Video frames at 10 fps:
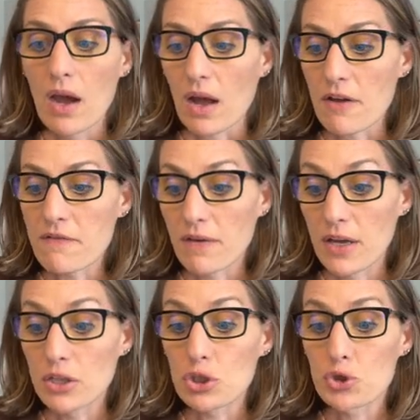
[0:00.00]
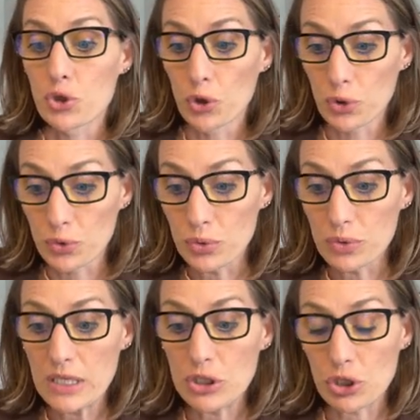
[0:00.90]
I find
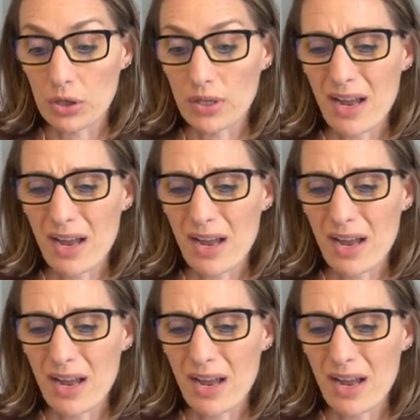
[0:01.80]
truly journaling.